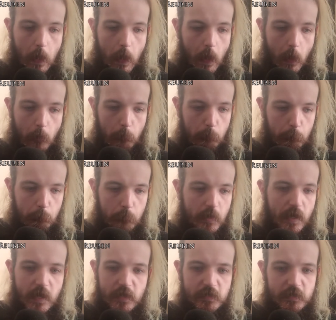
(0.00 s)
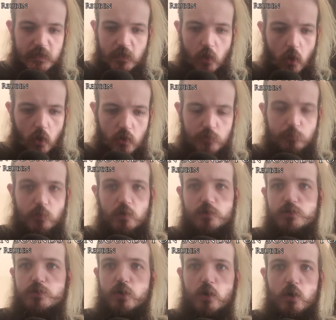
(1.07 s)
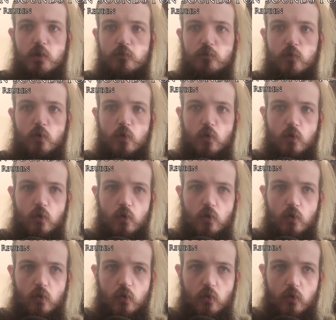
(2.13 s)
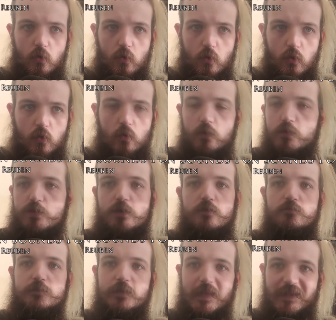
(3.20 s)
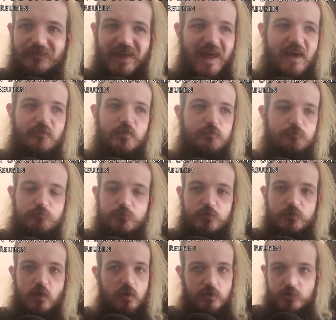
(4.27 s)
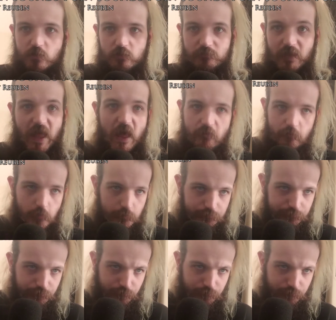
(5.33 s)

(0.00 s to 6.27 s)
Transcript: a maddening hodgepodge of all the genres that they've ever touched on, ever.